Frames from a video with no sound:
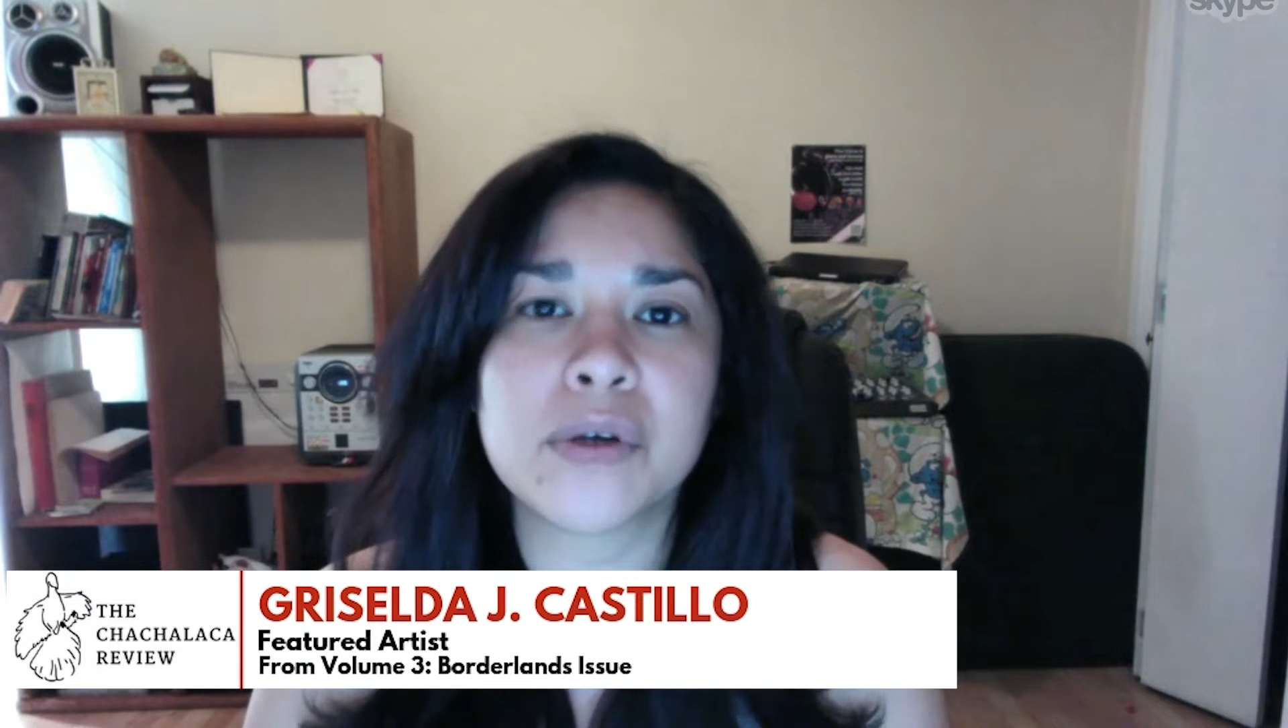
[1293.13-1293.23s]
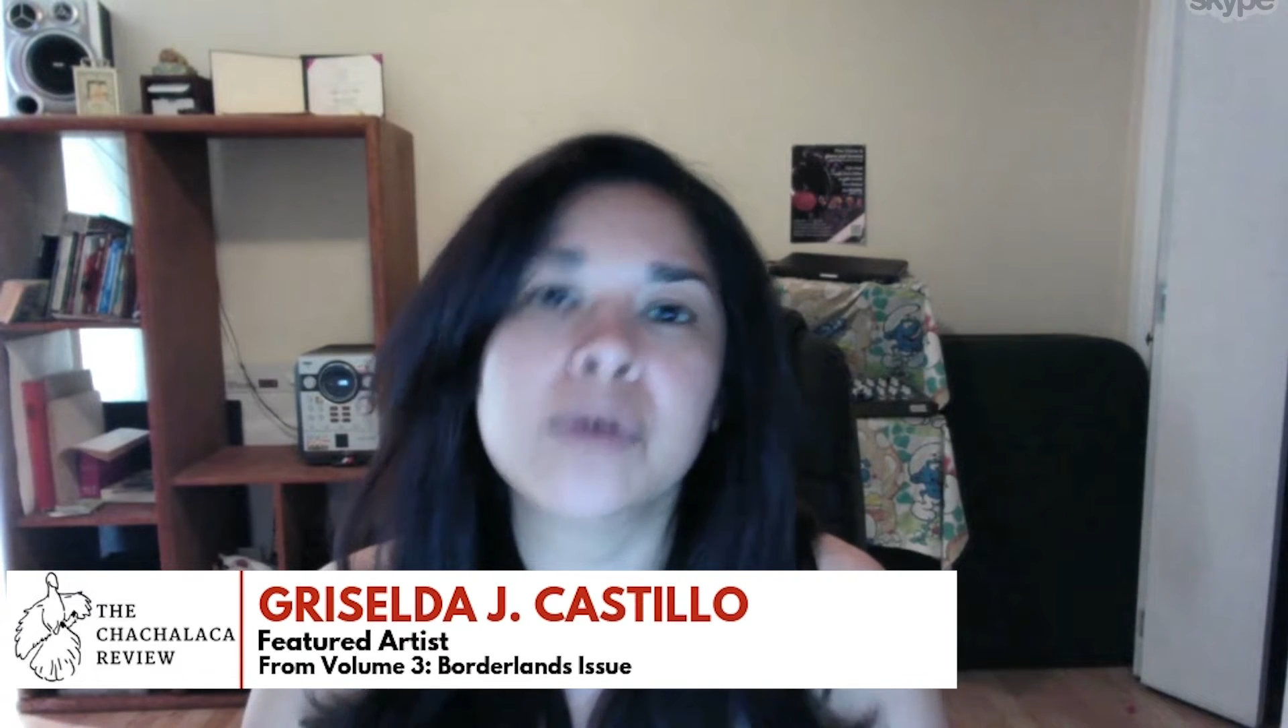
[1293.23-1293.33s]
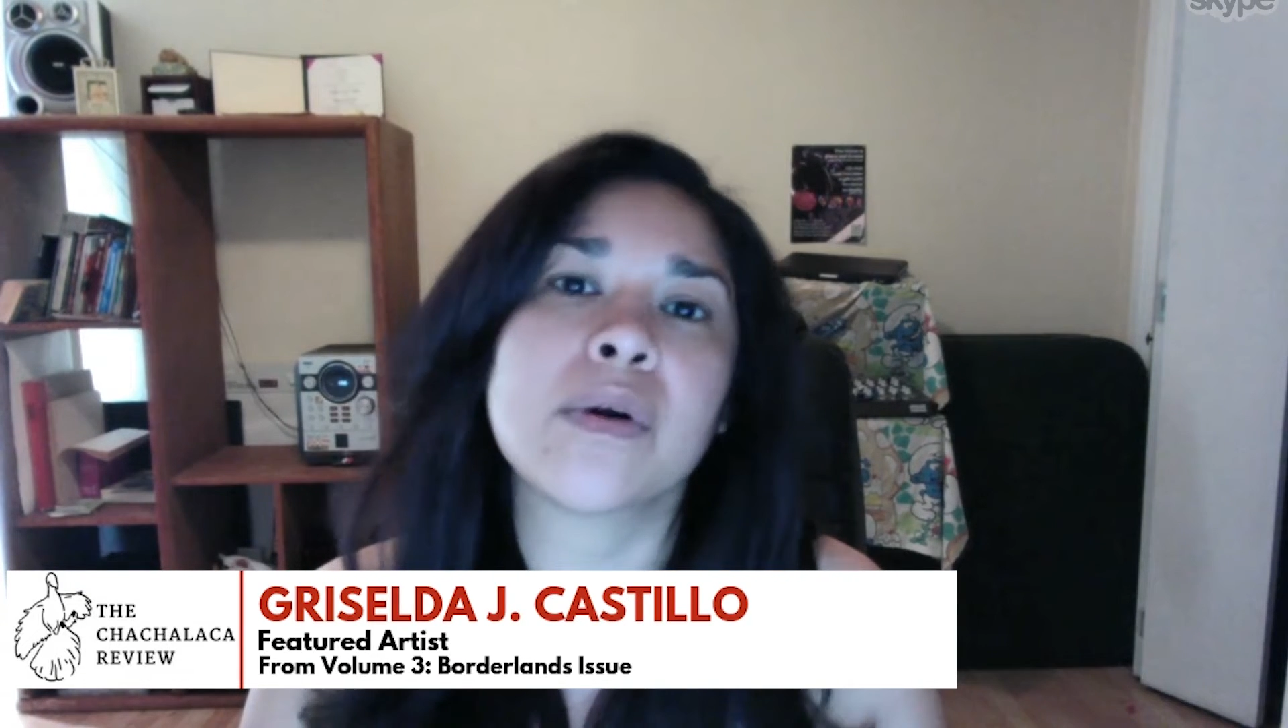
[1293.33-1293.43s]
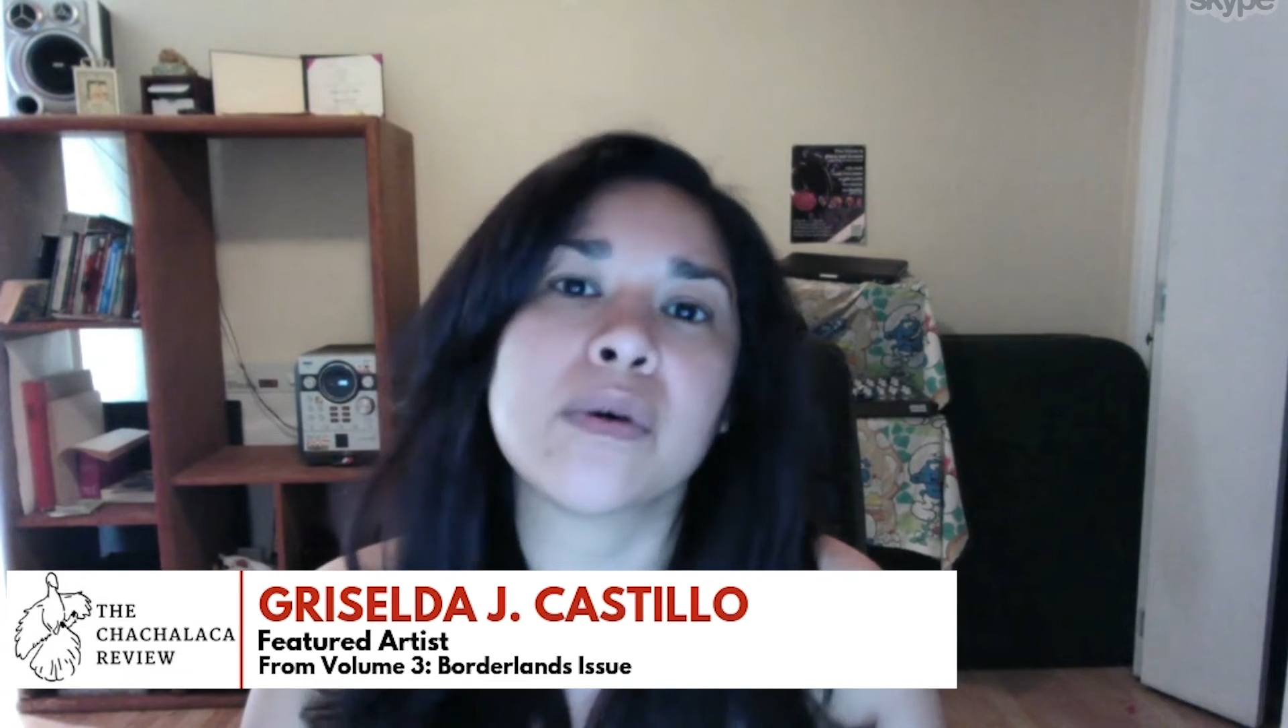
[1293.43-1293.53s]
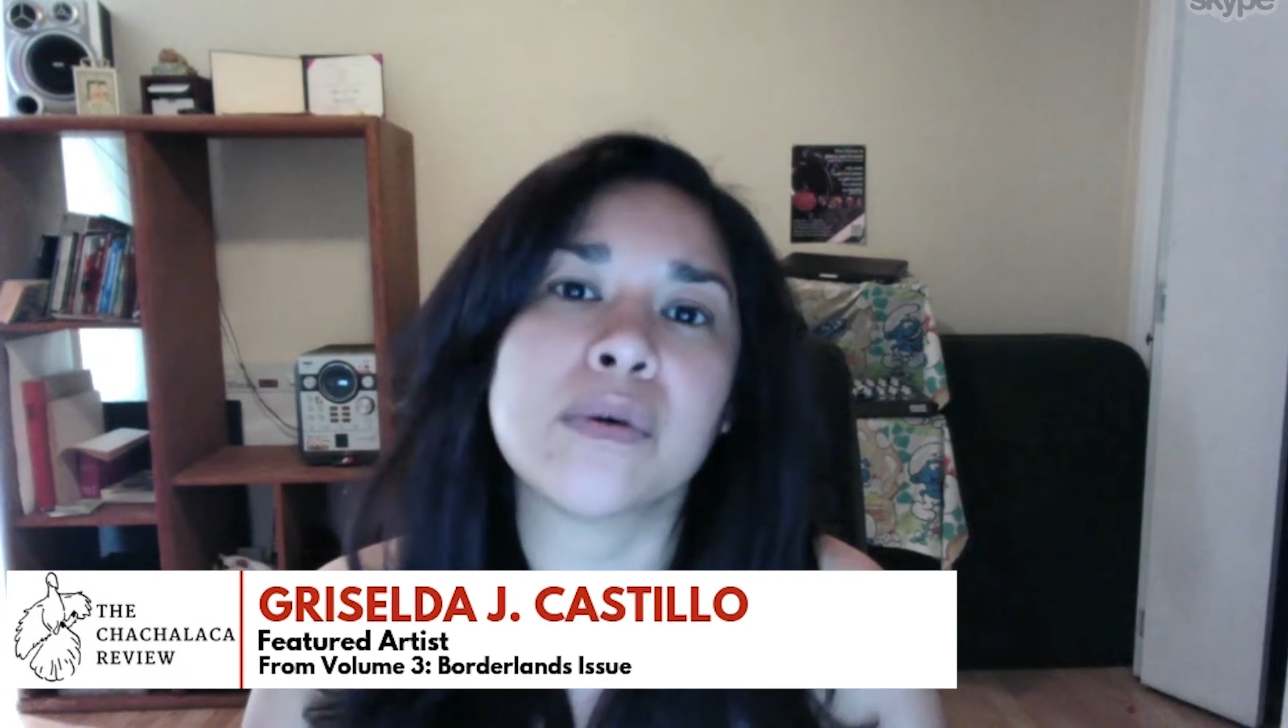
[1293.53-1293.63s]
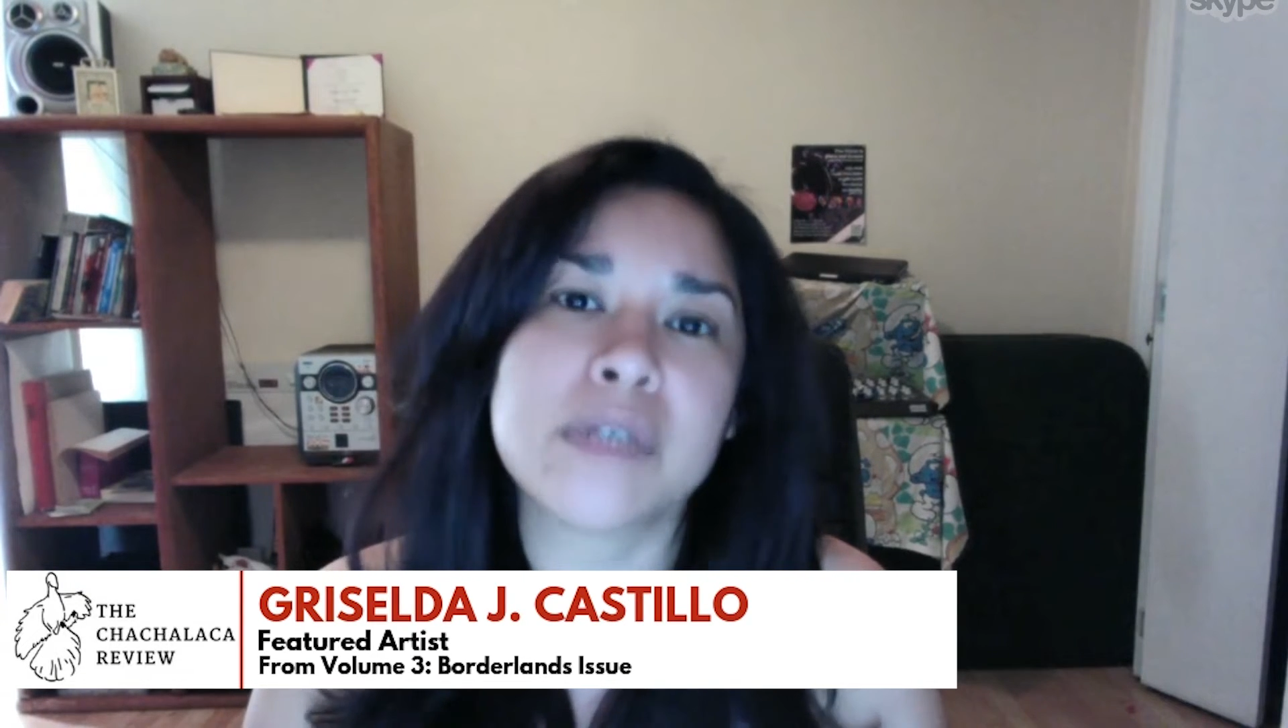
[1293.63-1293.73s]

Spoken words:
your own.